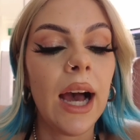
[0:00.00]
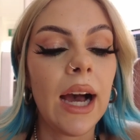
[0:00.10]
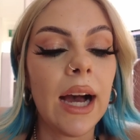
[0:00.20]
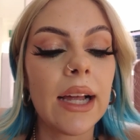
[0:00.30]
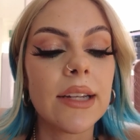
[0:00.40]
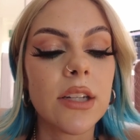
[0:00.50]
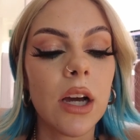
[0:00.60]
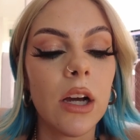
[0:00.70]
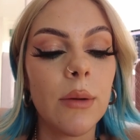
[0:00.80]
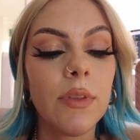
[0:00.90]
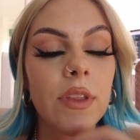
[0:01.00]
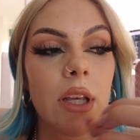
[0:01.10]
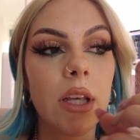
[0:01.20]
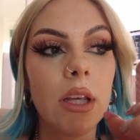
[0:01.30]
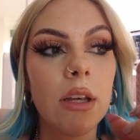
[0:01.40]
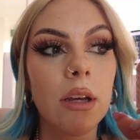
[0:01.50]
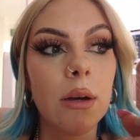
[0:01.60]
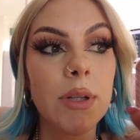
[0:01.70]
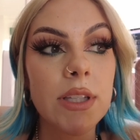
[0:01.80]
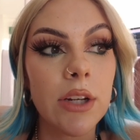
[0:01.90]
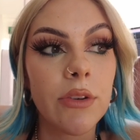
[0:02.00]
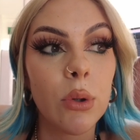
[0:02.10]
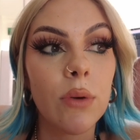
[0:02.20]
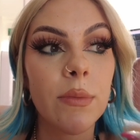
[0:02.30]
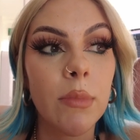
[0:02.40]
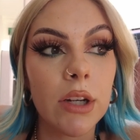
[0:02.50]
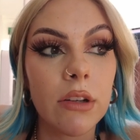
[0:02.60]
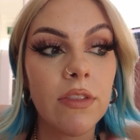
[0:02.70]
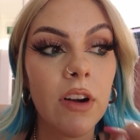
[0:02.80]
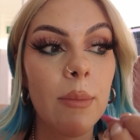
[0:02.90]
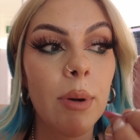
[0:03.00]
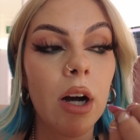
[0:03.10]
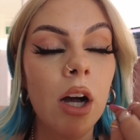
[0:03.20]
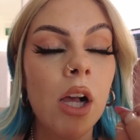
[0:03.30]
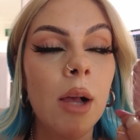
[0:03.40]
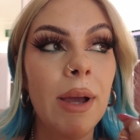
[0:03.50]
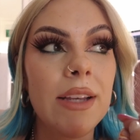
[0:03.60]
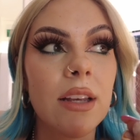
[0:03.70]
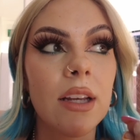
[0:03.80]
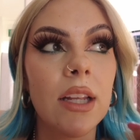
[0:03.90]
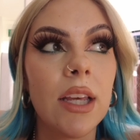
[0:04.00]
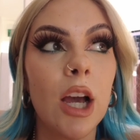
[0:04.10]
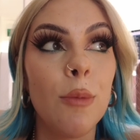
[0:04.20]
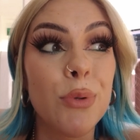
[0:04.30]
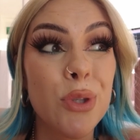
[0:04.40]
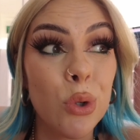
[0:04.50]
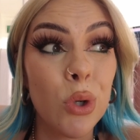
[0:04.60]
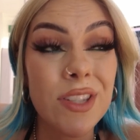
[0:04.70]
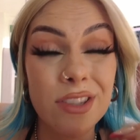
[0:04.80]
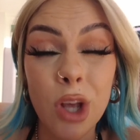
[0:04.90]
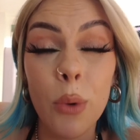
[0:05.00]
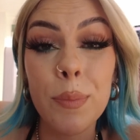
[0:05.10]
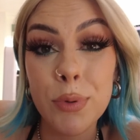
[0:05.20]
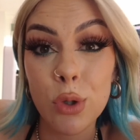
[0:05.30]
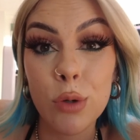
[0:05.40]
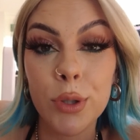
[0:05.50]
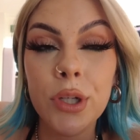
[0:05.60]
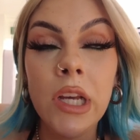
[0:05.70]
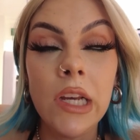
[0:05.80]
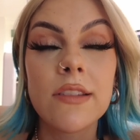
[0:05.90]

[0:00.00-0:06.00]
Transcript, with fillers: And um, the material of the microfiber basically absor- is so absorbent.